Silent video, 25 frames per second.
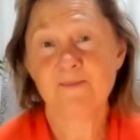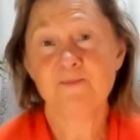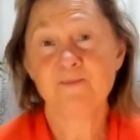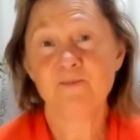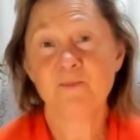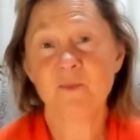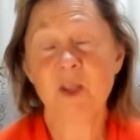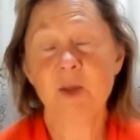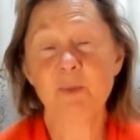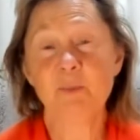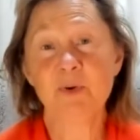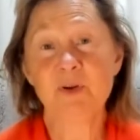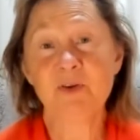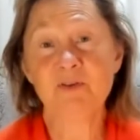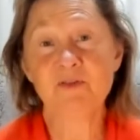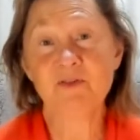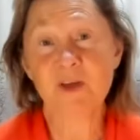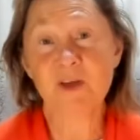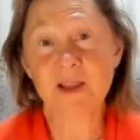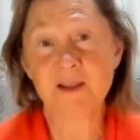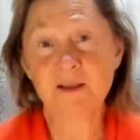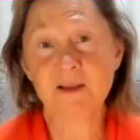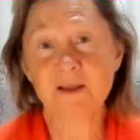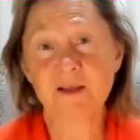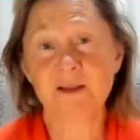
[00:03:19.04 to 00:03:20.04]
they
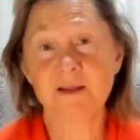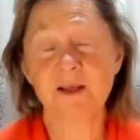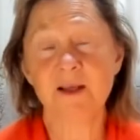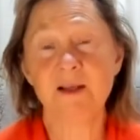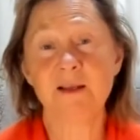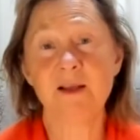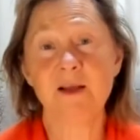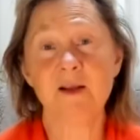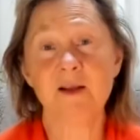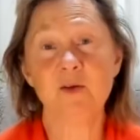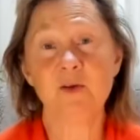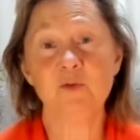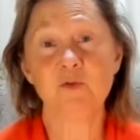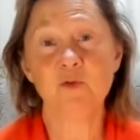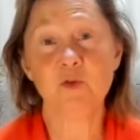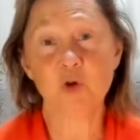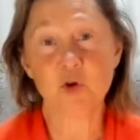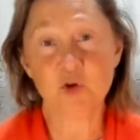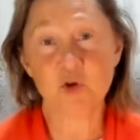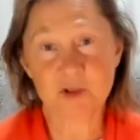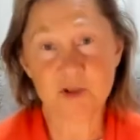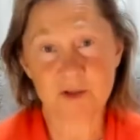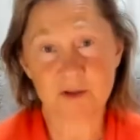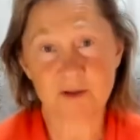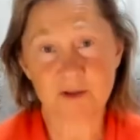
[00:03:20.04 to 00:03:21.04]
prevent it and they
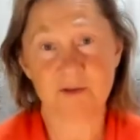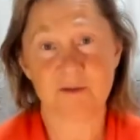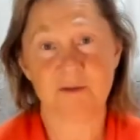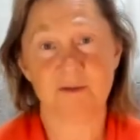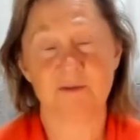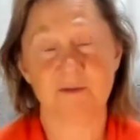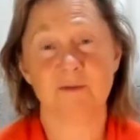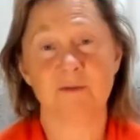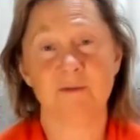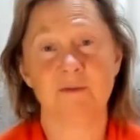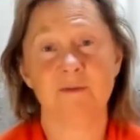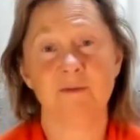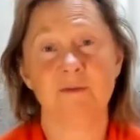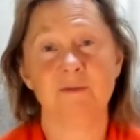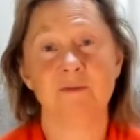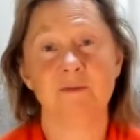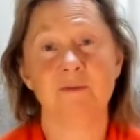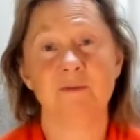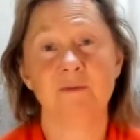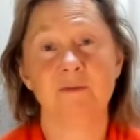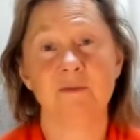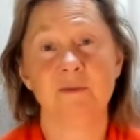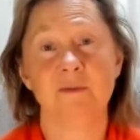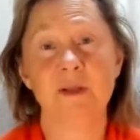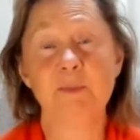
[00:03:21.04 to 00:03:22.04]
reverse it.
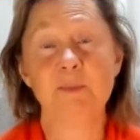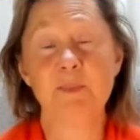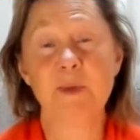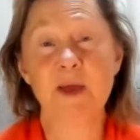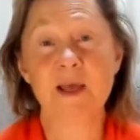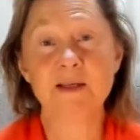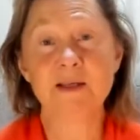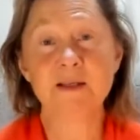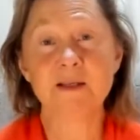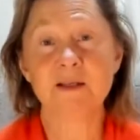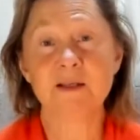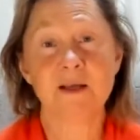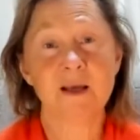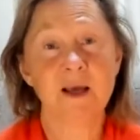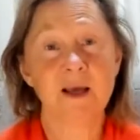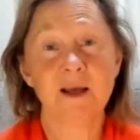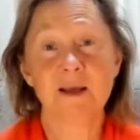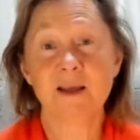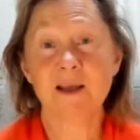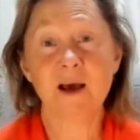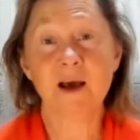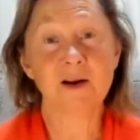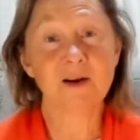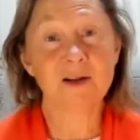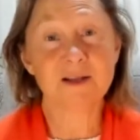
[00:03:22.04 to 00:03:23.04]
The best
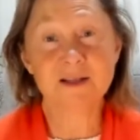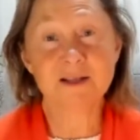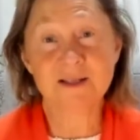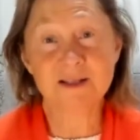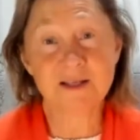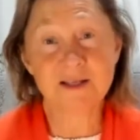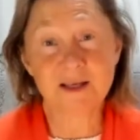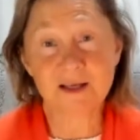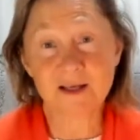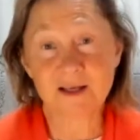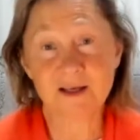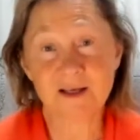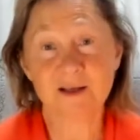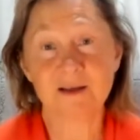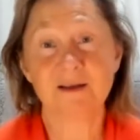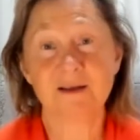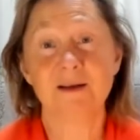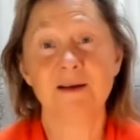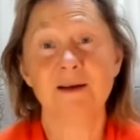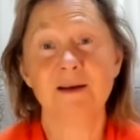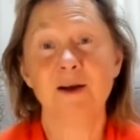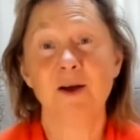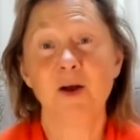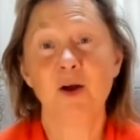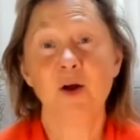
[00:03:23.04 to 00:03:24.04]
guarantee
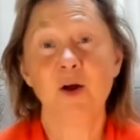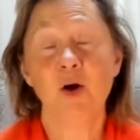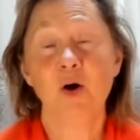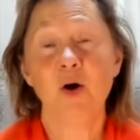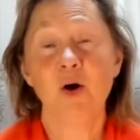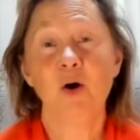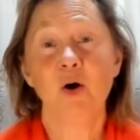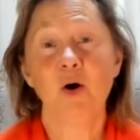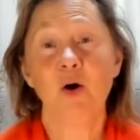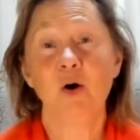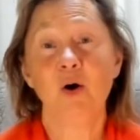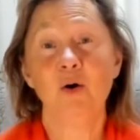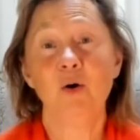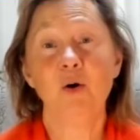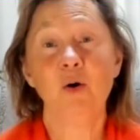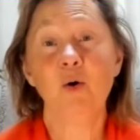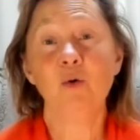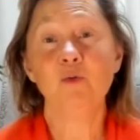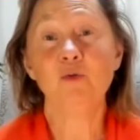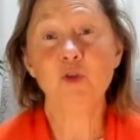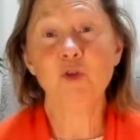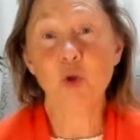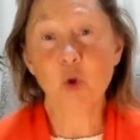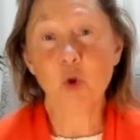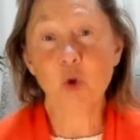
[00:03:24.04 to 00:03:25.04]

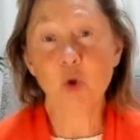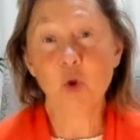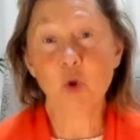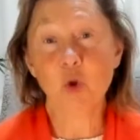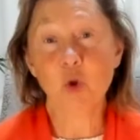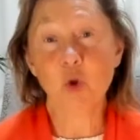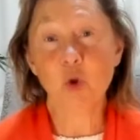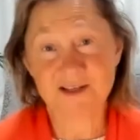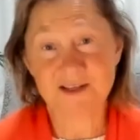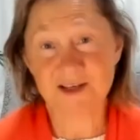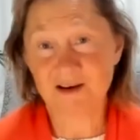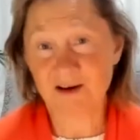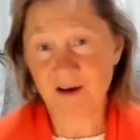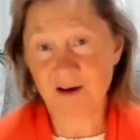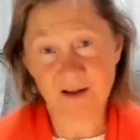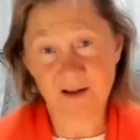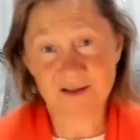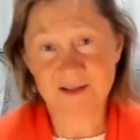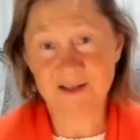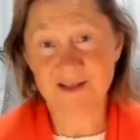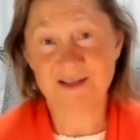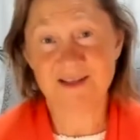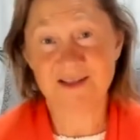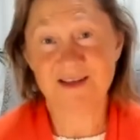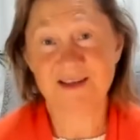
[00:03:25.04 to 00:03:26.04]
of not getting heart
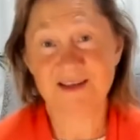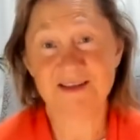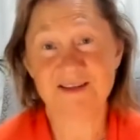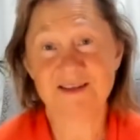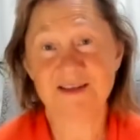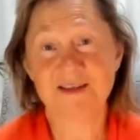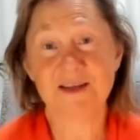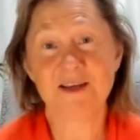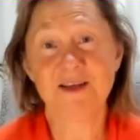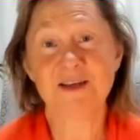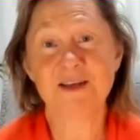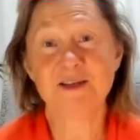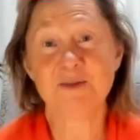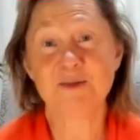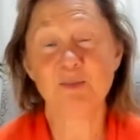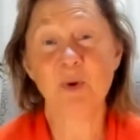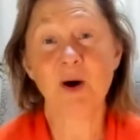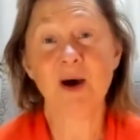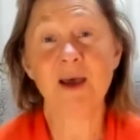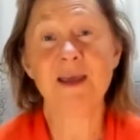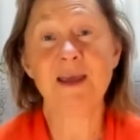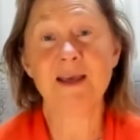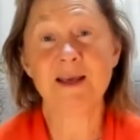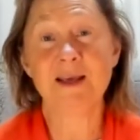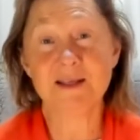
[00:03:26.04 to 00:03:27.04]
disease is
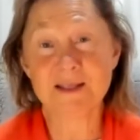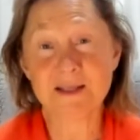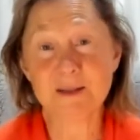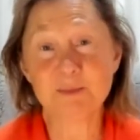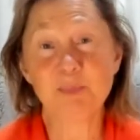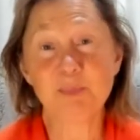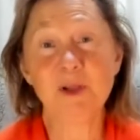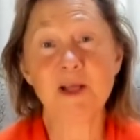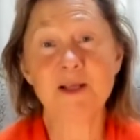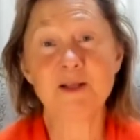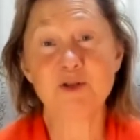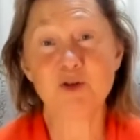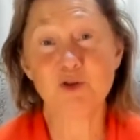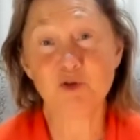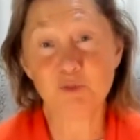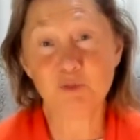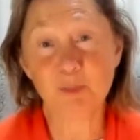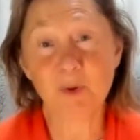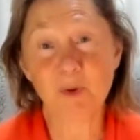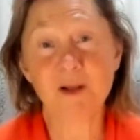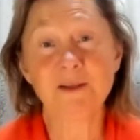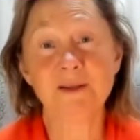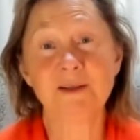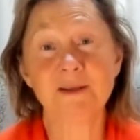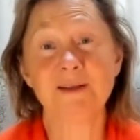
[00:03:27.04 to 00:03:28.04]
by eating plenty of
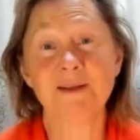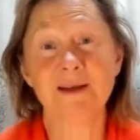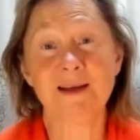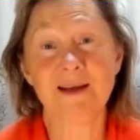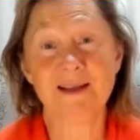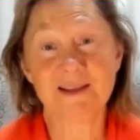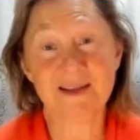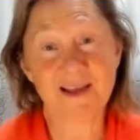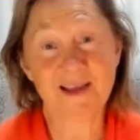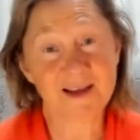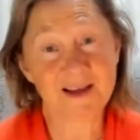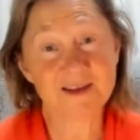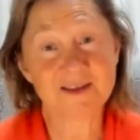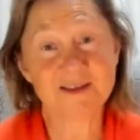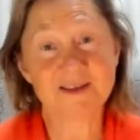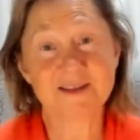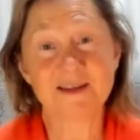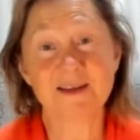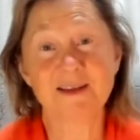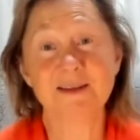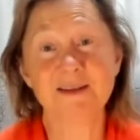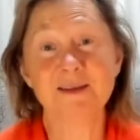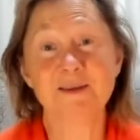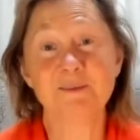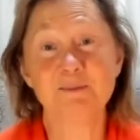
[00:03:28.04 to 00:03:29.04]
butter and eggs
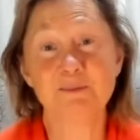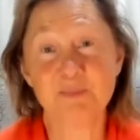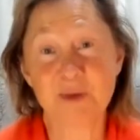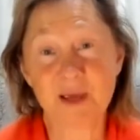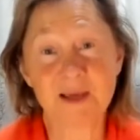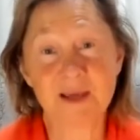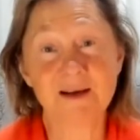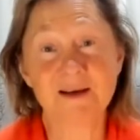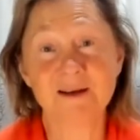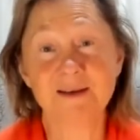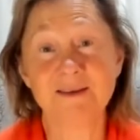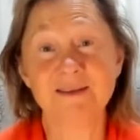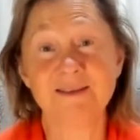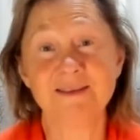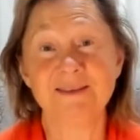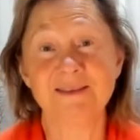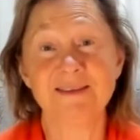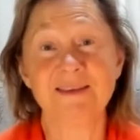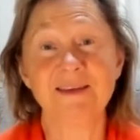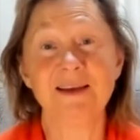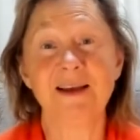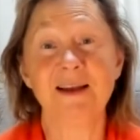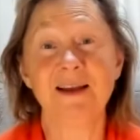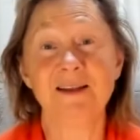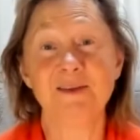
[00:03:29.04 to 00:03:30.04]
and bacon
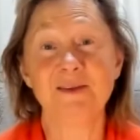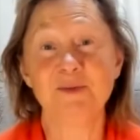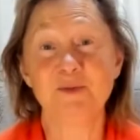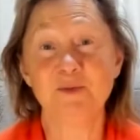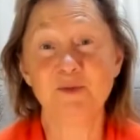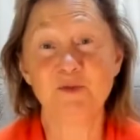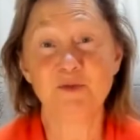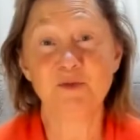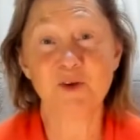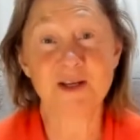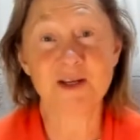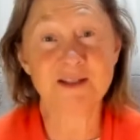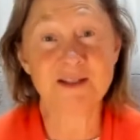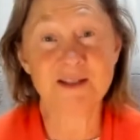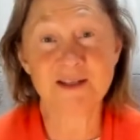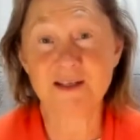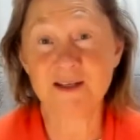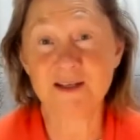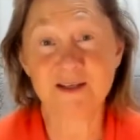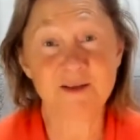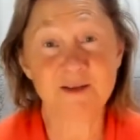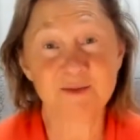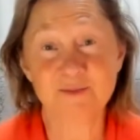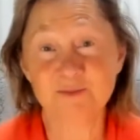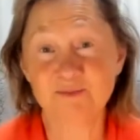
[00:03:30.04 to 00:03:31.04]
and
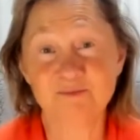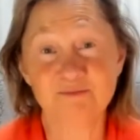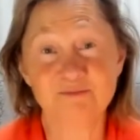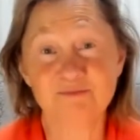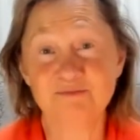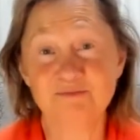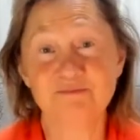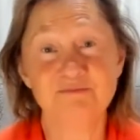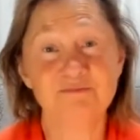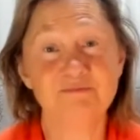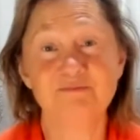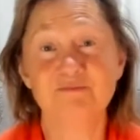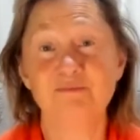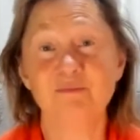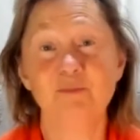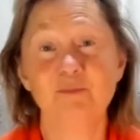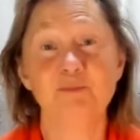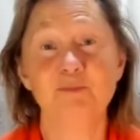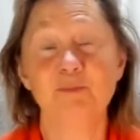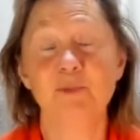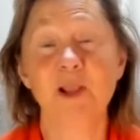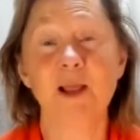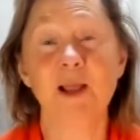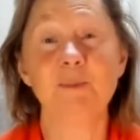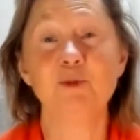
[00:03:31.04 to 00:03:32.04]
fatty
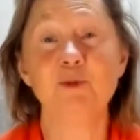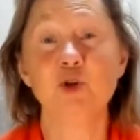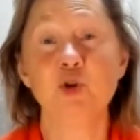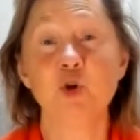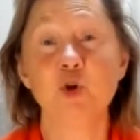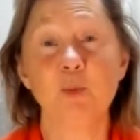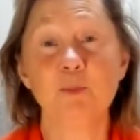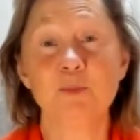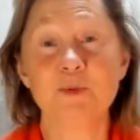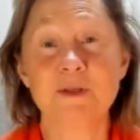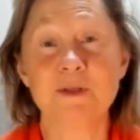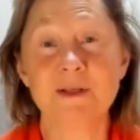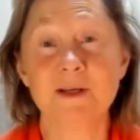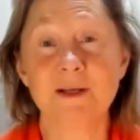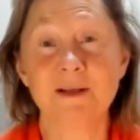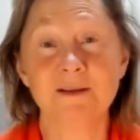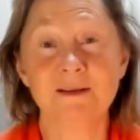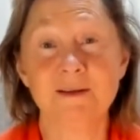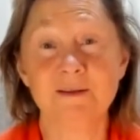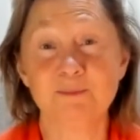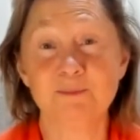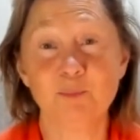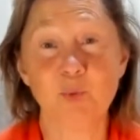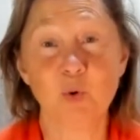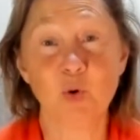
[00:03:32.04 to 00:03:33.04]
lamb chops
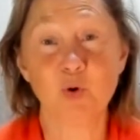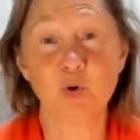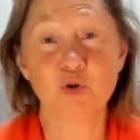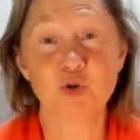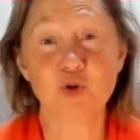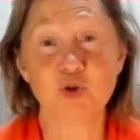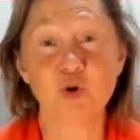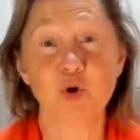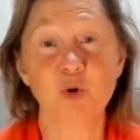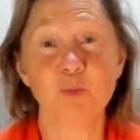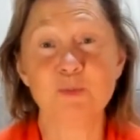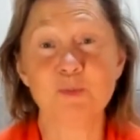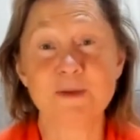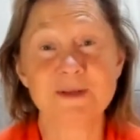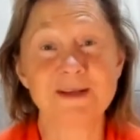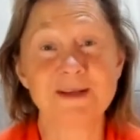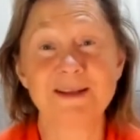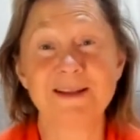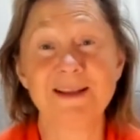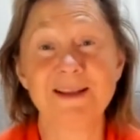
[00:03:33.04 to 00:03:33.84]
and pork chops and